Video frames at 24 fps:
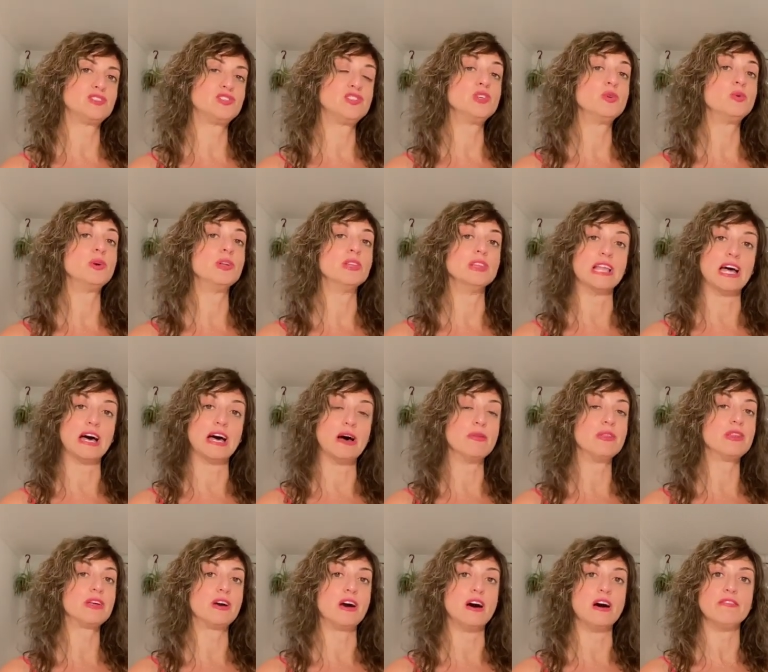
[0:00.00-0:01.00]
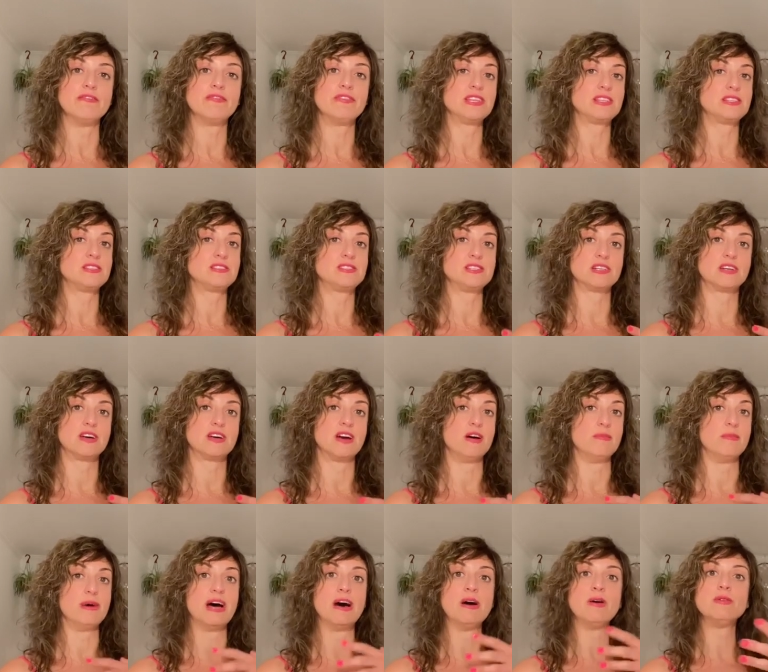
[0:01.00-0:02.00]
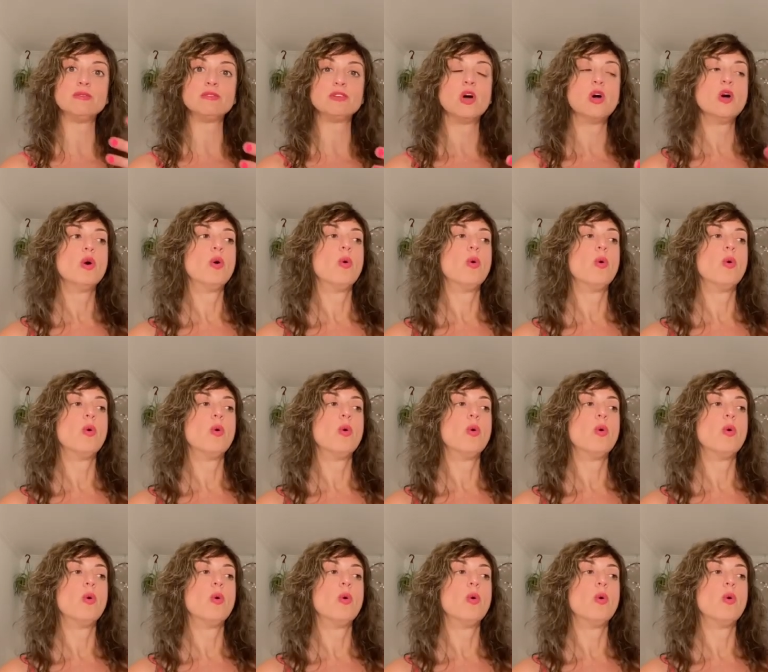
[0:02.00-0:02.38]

Do you allow the conflict to come out,